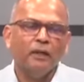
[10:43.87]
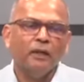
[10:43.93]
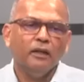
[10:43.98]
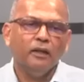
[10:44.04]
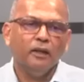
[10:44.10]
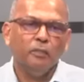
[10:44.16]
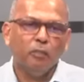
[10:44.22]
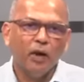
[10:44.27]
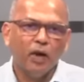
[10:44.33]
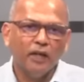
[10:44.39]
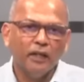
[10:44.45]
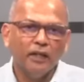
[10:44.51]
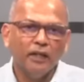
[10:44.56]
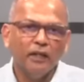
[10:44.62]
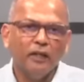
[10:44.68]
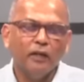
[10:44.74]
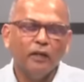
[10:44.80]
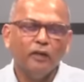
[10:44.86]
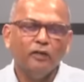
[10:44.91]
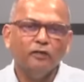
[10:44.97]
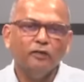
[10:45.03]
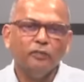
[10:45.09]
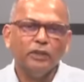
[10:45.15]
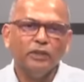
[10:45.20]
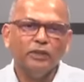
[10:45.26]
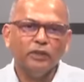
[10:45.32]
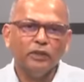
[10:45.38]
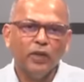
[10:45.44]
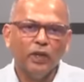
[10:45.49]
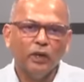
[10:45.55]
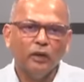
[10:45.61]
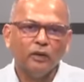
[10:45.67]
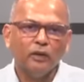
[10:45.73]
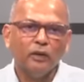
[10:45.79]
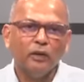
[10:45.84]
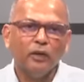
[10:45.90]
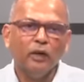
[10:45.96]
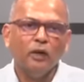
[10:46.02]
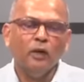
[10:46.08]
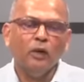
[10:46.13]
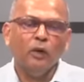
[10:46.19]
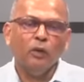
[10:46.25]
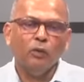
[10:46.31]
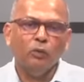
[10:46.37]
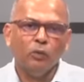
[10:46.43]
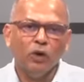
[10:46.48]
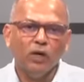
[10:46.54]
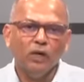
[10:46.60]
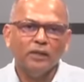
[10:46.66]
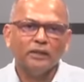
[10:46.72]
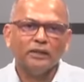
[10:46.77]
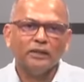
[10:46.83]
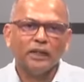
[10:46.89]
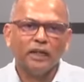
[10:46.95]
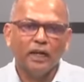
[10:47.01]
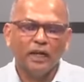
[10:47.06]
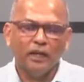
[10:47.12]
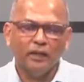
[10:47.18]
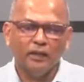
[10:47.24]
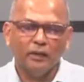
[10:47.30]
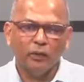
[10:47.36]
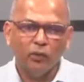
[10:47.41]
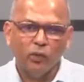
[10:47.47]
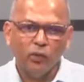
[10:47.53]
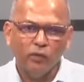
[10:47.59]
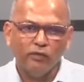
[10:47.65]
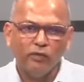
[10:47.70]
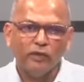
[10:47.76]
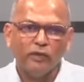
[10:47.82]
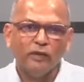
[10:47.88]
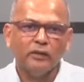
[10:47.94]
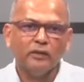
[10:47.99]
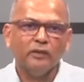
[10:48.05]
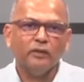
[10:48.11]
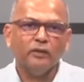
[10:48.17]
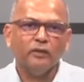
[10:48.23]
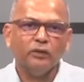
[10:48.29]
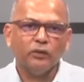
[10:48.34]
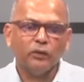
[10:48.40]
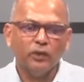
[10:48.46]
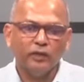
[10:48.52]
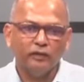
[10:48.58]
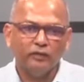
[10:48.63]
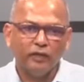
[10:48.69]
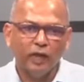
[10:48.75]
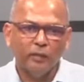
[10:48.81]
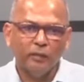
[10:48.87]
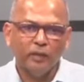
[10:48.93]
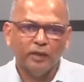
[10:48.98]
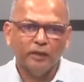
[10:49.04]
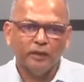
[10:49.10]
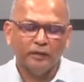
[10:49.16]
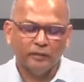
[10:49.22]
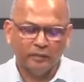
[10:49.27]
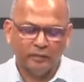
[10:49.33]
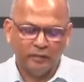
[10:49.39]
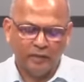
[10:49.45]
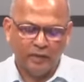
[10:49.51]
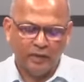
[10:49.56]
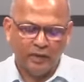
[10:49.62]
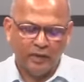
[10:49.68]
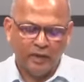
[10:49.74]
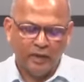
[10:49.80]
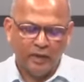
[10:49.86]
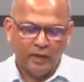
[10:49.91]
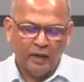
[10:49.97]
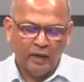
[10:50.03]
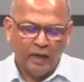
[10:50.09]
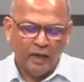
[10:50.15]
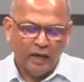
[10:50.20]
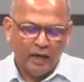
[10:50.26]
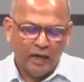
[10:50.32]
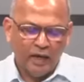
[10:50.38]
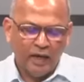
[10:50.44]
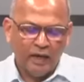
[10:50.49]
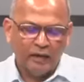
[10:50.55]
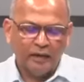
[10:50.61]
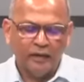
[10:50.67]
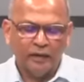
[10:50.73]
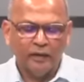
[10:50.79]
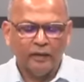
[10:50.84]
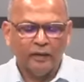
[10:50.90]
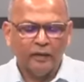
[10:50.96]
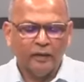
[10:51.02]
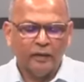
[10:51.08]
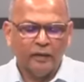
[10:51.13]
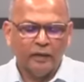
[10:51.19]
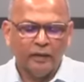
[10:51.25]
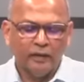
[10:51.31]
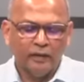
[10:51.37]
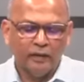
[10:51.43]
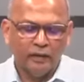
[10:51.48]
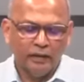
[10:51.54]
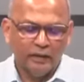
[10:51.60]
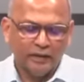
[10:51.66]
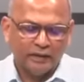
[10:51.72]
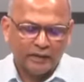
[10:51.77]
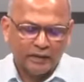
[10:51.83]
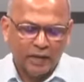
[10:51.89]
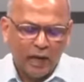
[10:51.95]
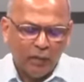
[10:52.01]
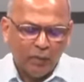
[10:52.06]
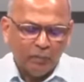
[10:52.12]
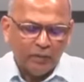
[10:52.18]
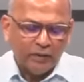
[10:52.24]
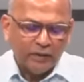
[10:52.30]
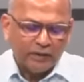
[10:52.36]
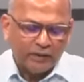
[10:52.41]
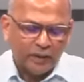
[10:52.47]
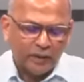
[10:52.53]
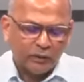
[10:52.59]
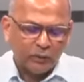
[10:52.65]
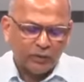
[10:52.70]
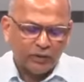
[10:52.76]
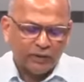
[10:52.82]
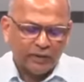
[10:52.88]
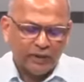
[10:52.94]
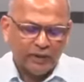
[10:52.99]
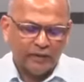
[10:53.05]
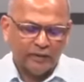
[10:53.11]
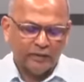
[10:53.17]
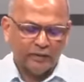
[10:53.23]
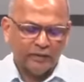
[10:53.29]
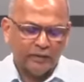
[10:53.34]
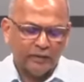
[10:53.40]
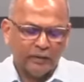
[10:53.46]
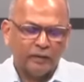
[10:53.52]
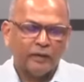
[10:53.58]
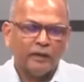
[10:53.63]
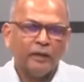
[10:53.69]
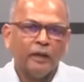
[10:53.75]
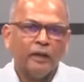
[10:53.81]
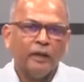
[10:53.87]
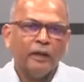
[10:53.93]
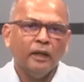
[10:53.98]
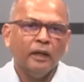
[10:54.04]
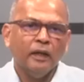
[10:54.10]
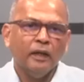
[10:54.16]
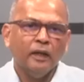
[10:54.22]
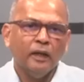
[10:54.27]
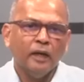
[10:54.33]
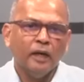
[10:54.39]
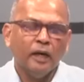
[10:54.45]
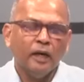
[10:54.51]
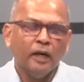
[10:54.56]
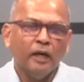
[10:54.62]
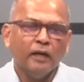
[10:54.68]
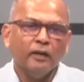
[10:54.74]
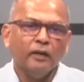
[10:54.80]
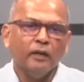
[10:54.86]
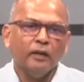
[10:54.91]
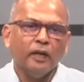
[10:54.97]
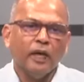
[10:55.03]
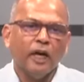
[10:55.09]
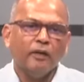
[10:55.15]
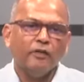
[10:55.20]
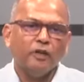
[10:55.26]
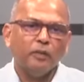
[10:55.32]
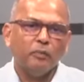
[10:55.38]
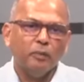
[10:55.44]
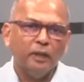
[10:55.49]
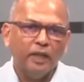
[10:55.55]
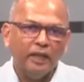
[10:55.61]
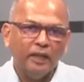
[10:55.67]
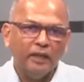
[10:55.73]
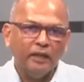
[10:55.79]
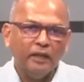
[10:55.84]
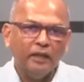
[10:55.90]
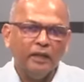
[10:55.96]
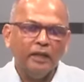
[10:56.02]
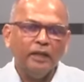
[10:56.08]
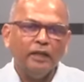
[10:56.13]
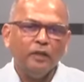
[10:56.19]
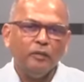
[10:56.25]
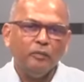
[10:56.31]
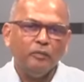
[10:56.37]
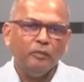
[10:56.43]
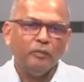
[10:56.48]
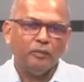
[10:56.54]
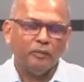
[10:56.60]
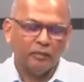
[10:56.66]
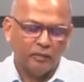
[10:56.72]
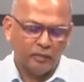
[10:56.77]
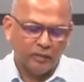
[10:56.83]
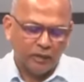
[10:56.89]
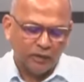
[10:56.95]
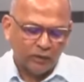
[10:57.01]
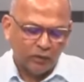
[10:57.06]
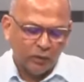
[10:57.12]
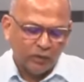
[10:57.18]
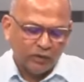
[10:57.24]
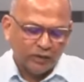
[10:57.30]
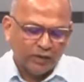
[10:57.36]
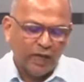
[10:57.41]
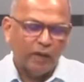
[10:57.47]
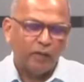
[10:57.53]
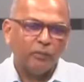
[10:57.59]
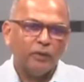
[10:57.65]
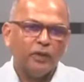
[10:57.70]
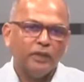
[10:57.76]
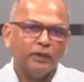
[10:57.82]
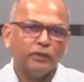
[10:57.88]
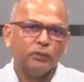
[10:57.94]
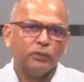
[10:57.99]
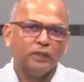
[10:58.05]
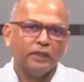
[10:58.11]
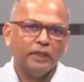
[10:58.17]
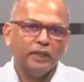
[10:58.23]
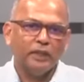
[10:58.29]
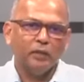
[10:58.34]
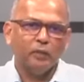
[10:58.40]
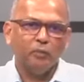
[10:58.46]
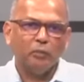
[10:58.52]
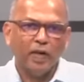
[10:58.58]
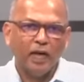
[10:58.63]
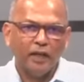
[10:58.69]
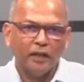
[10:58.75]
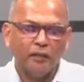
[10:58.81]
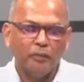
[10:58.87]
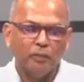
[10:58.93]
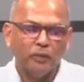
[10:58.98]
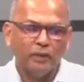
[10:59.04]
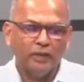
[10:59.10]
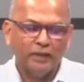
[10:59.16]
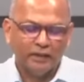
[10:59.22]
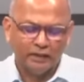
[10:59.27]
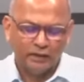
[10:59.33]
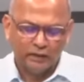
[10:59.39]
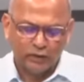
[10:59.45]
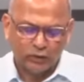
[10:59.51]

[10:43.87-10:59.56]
the body of Ms. Younge was handed over to the family. And the samples that were taken, and having been in those samples were taken by the police and